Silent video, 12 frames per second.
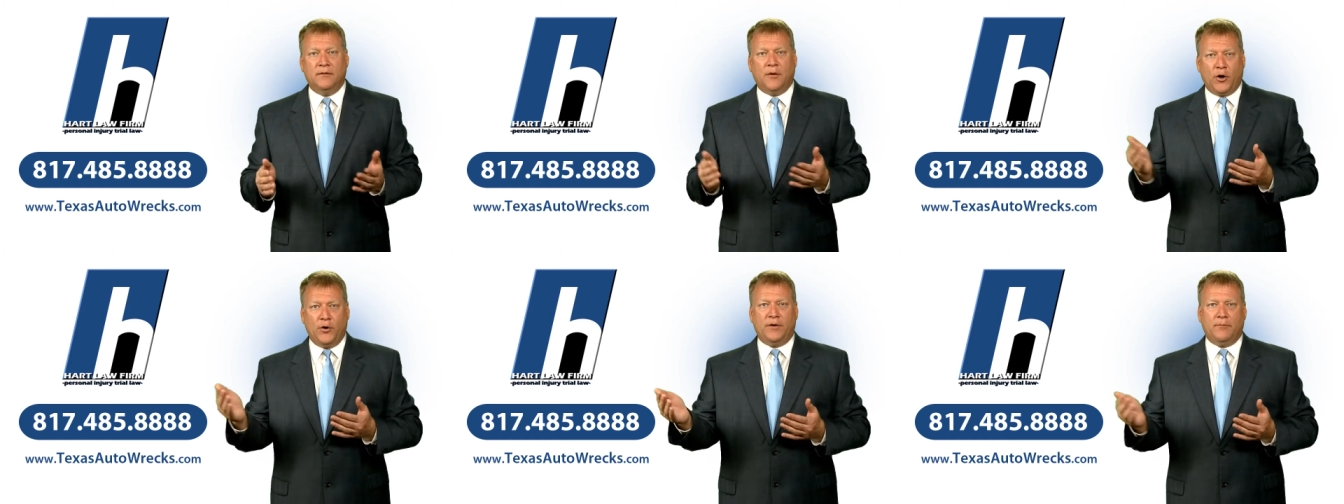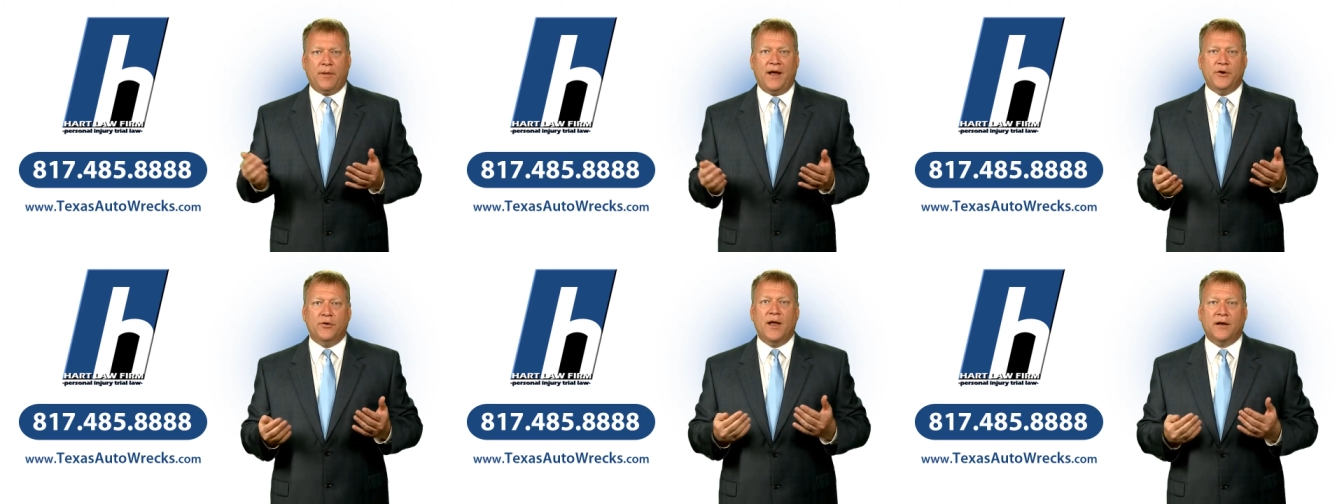hurt by
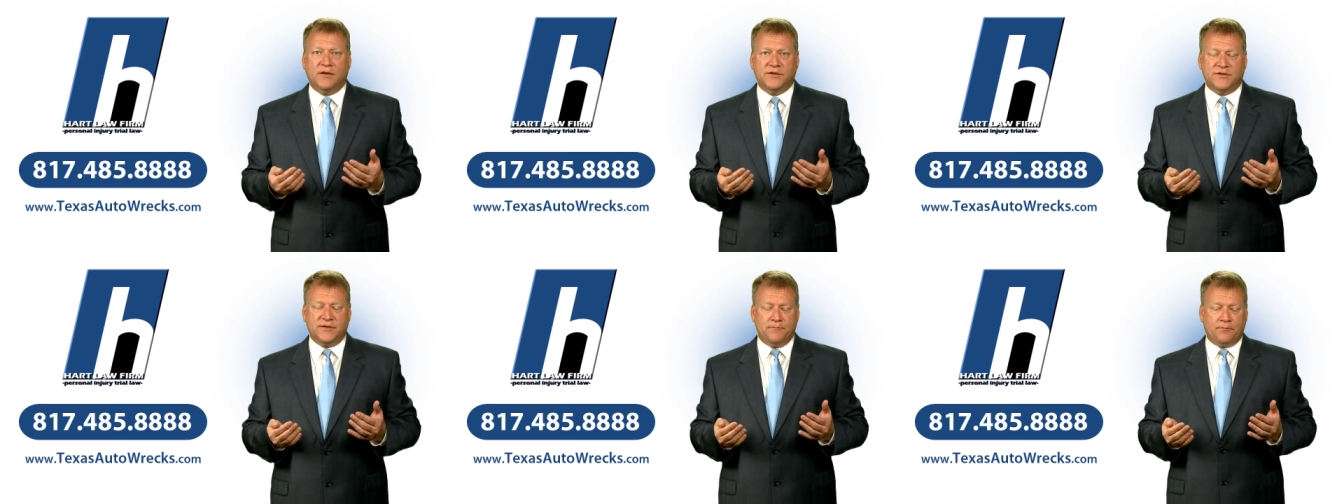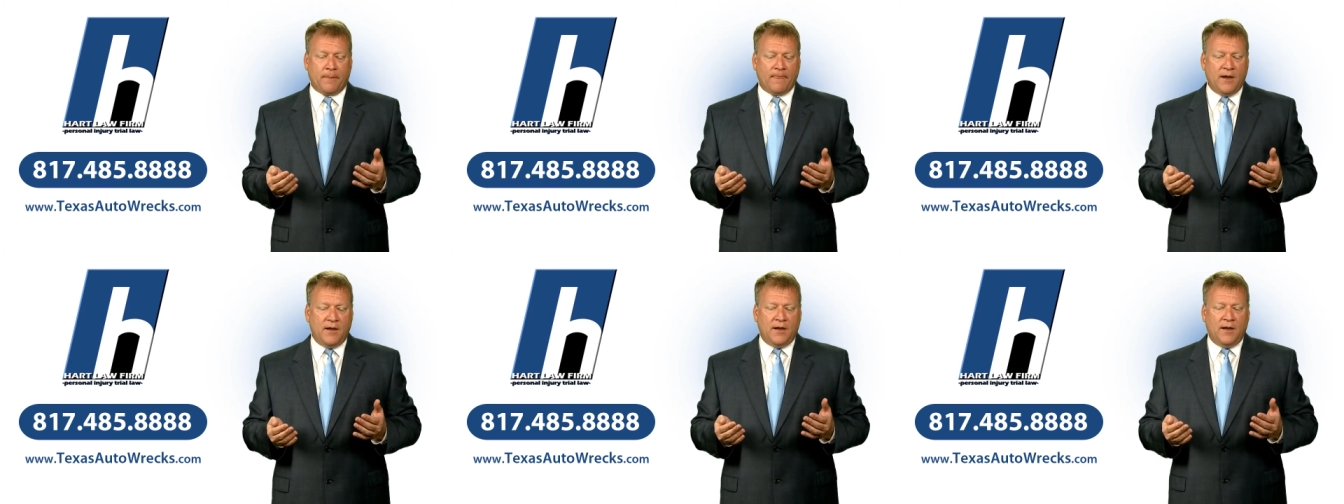your negligence.
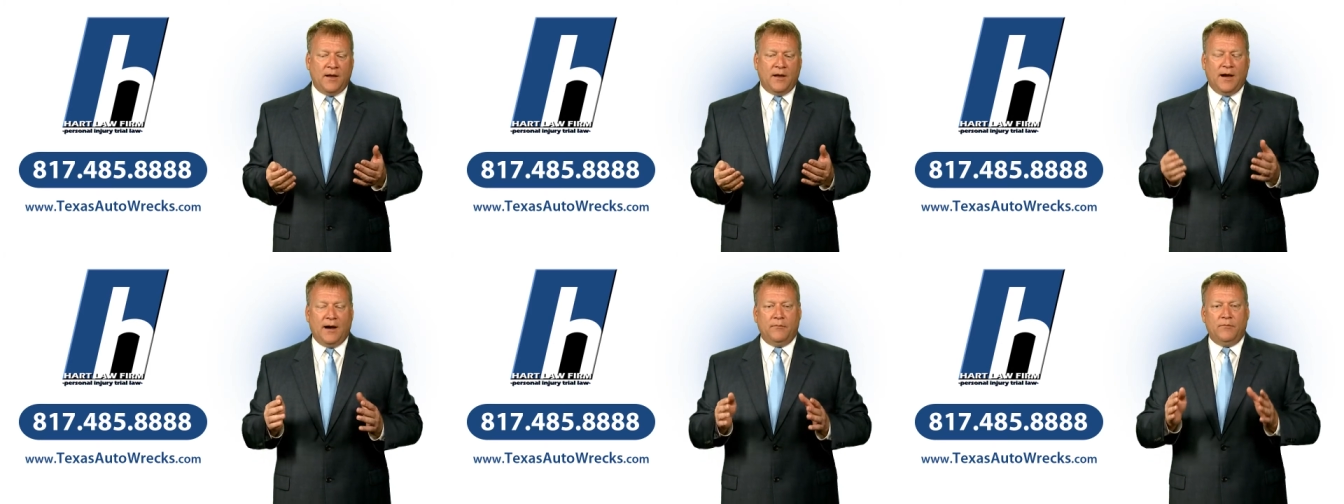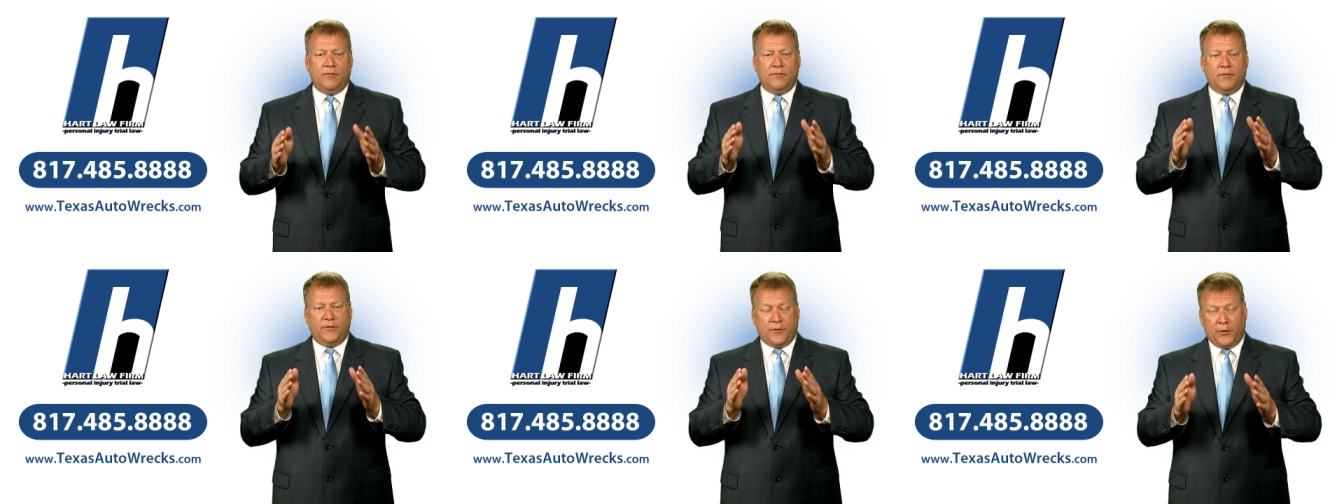
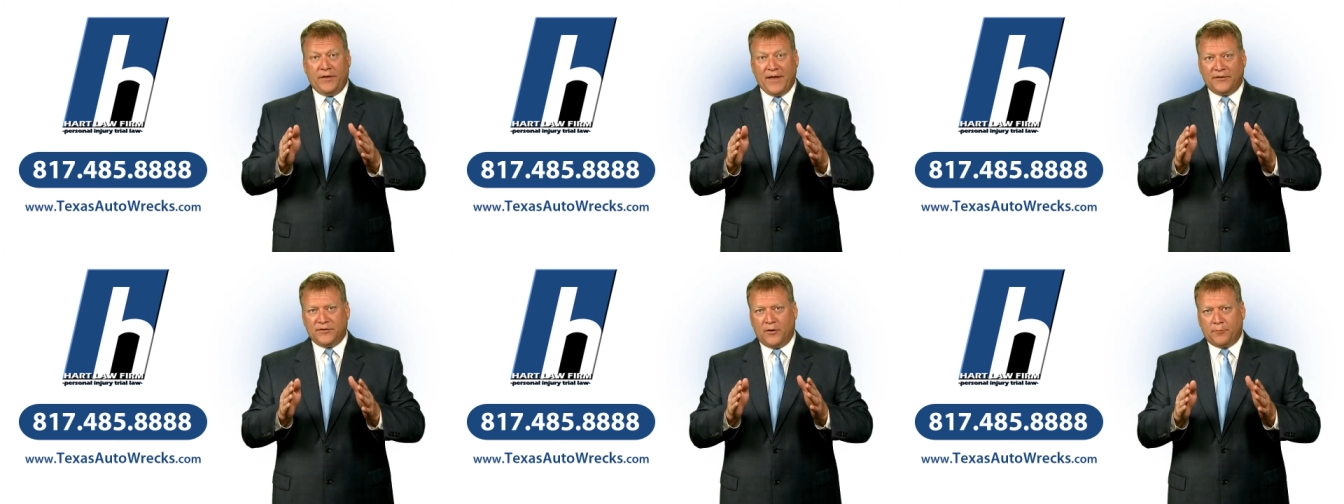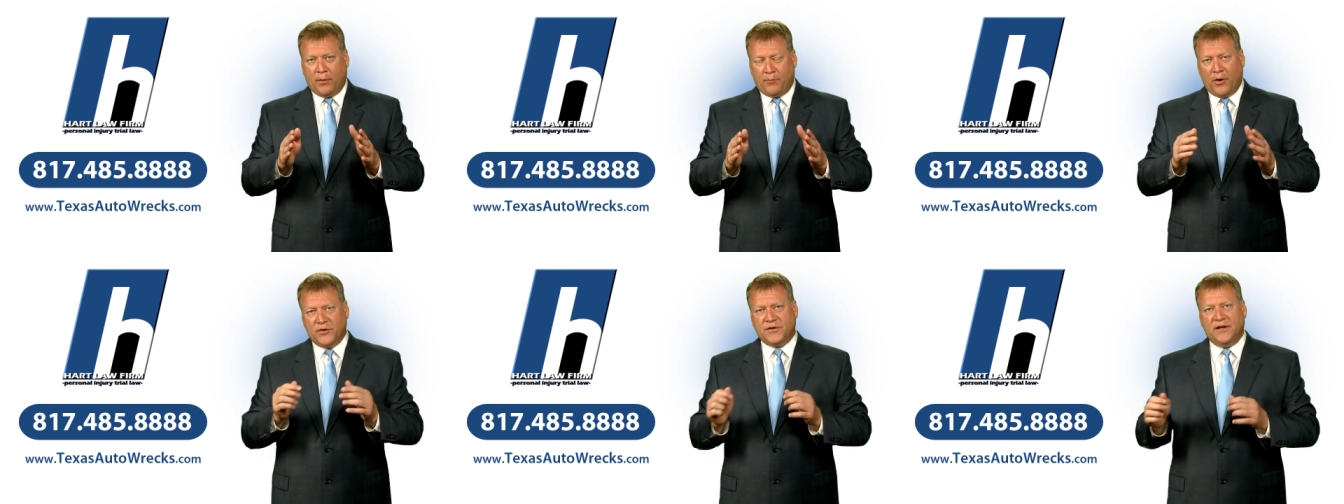It's $30,000 per
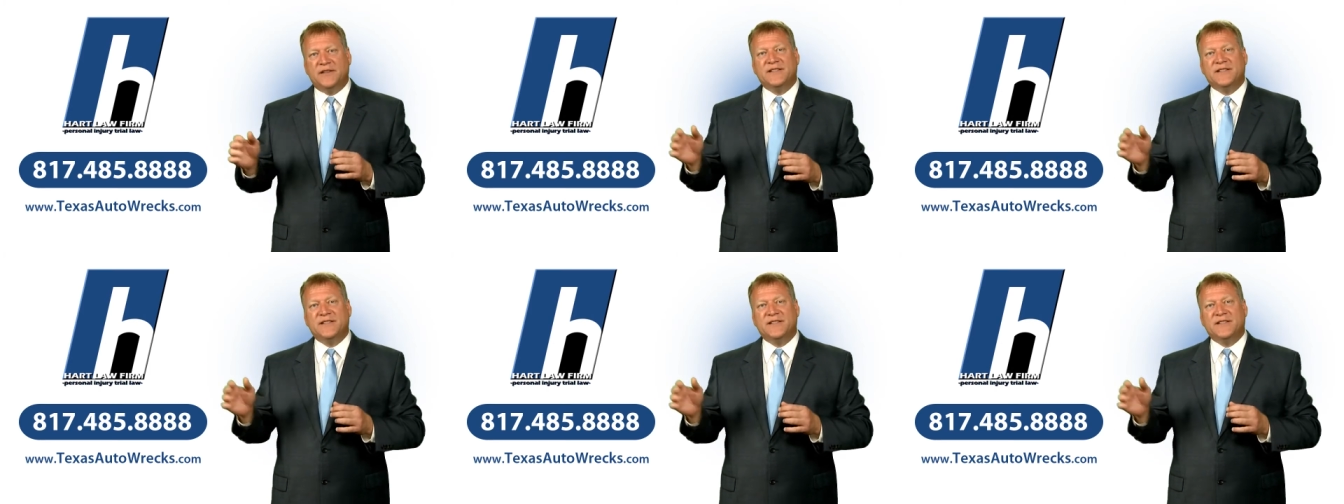person and